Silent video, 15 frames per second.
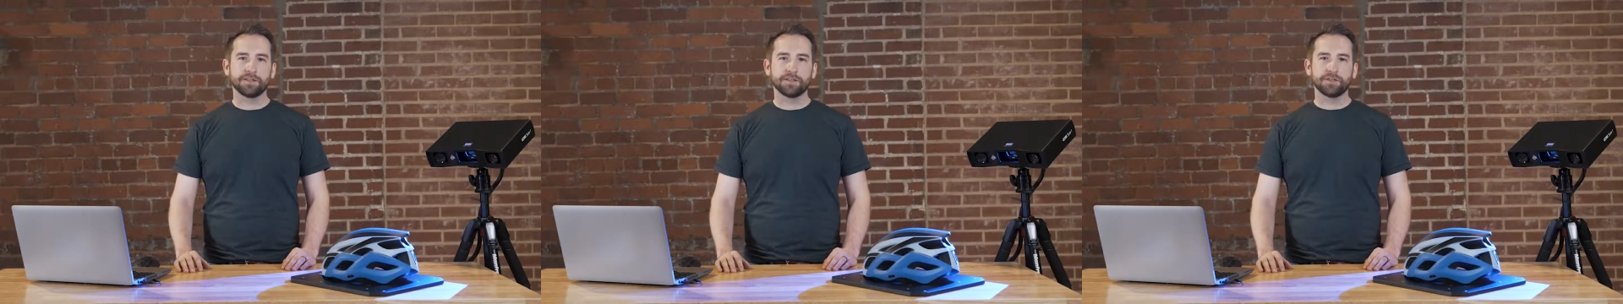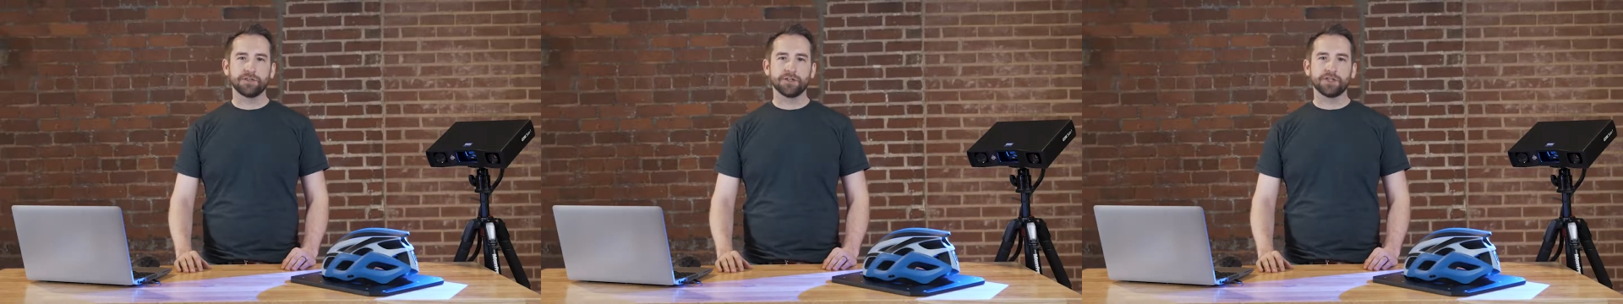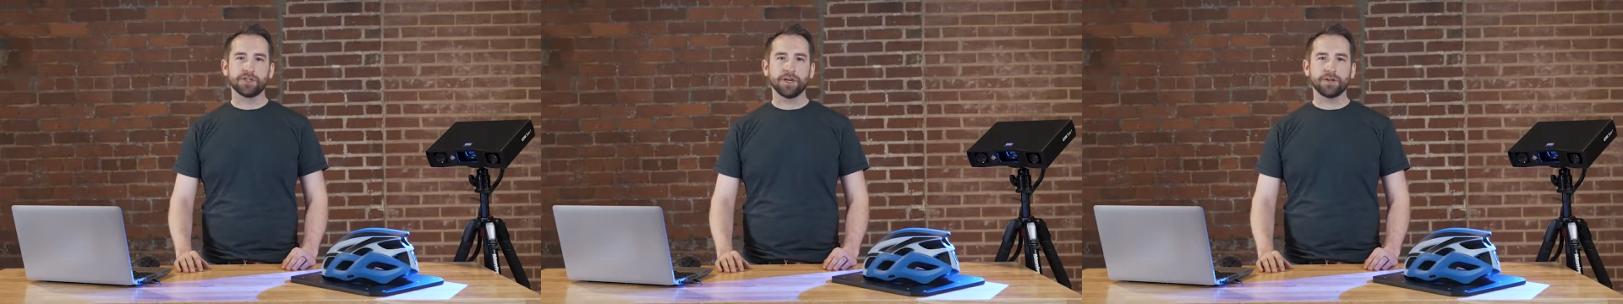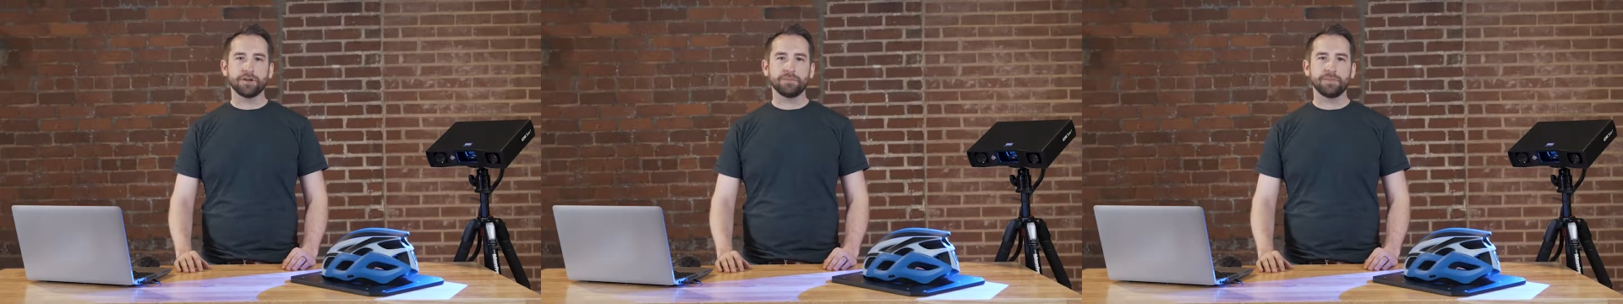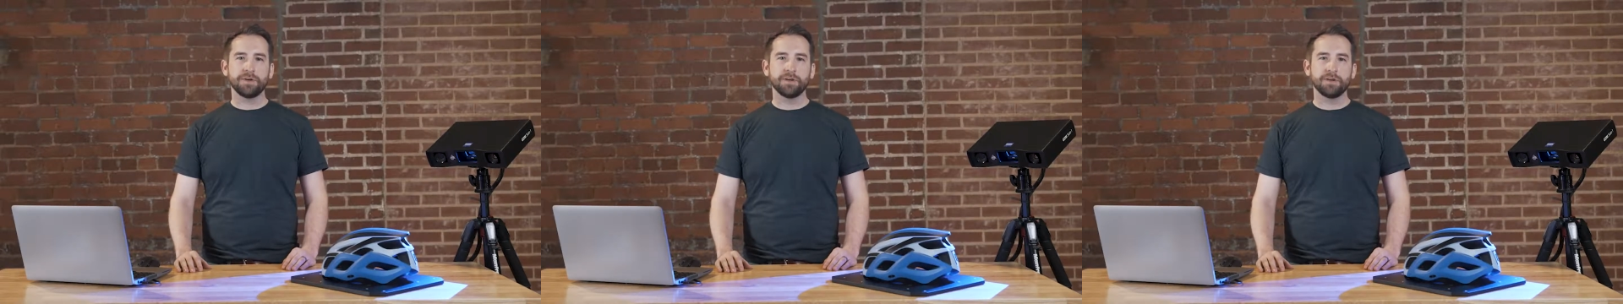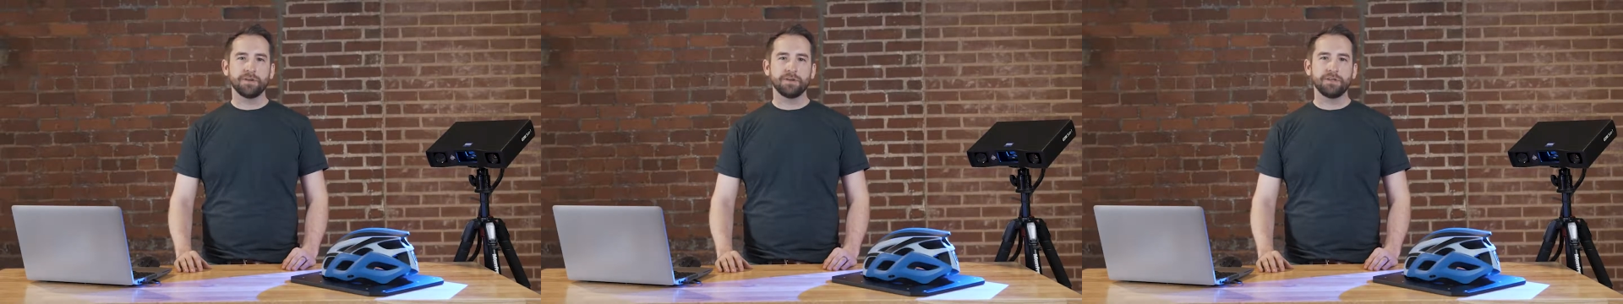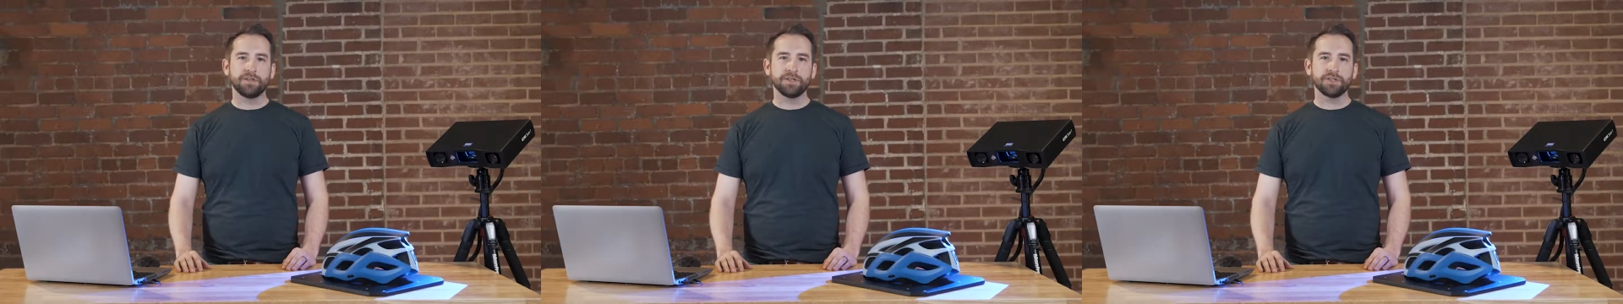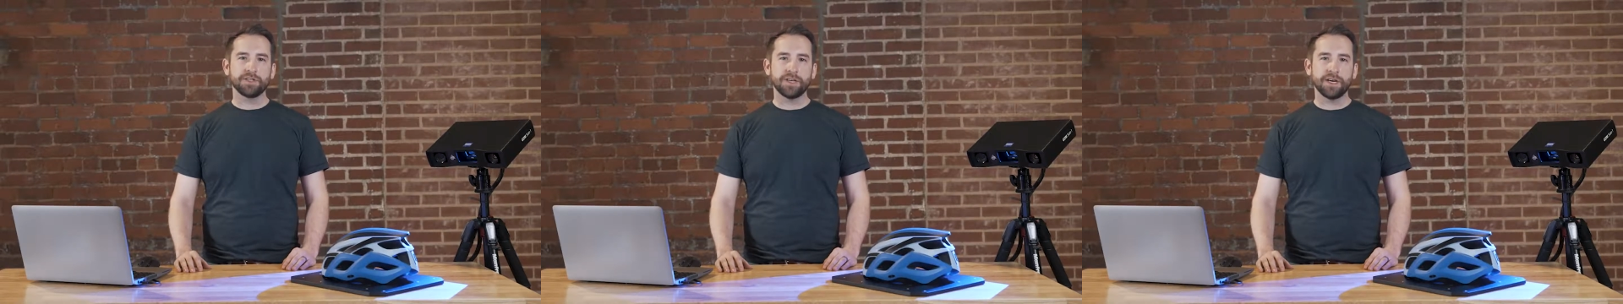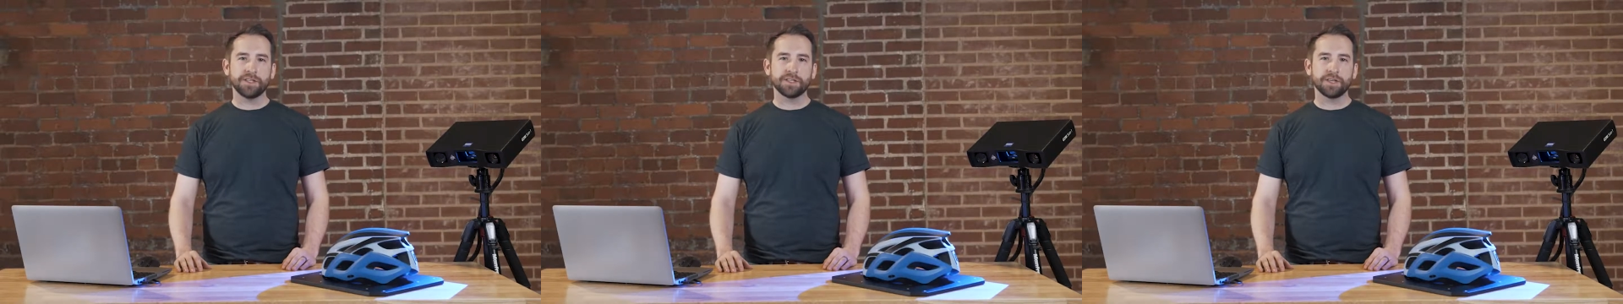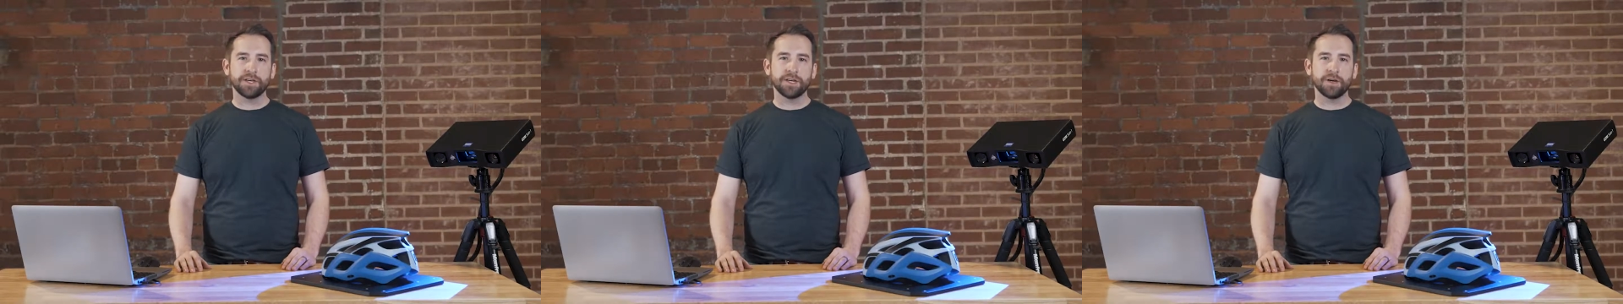such as setup,
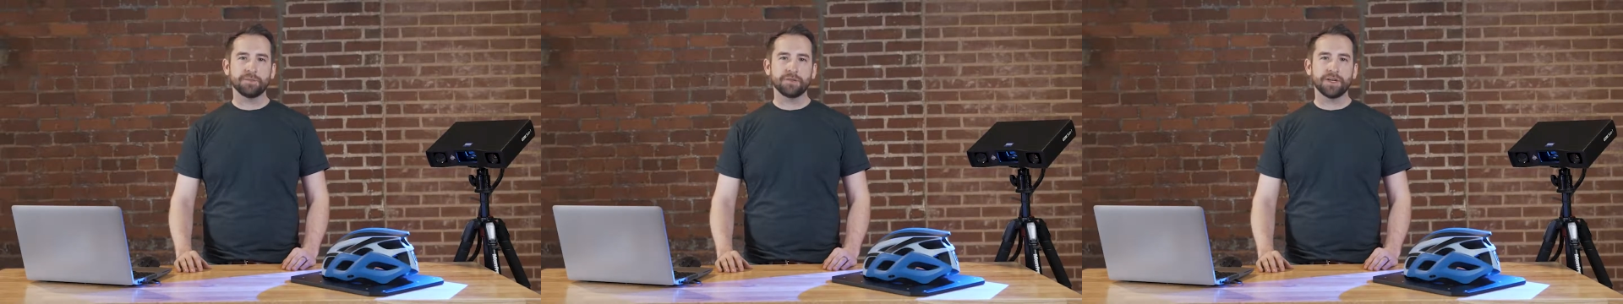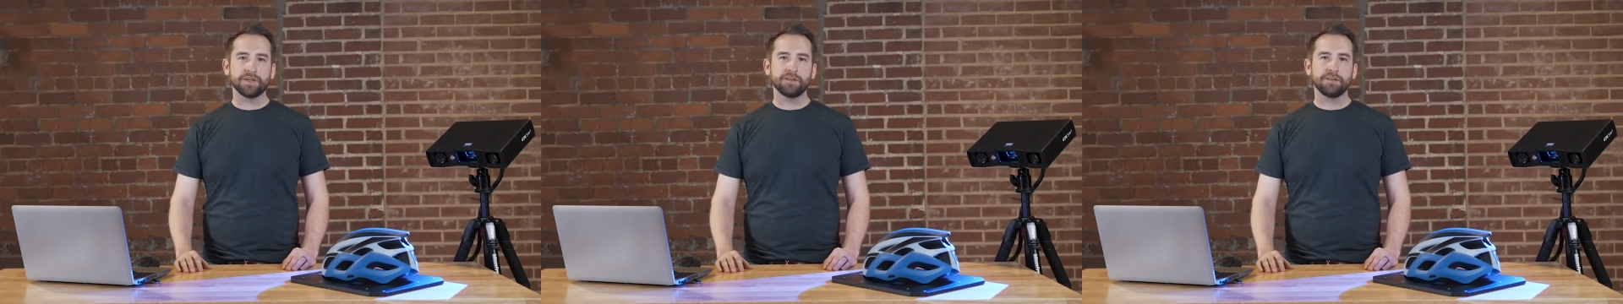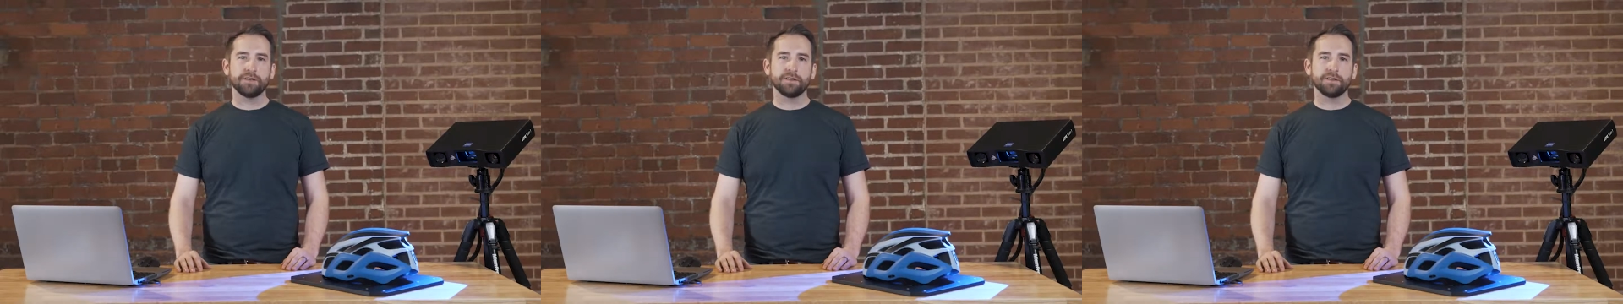digitizing an object,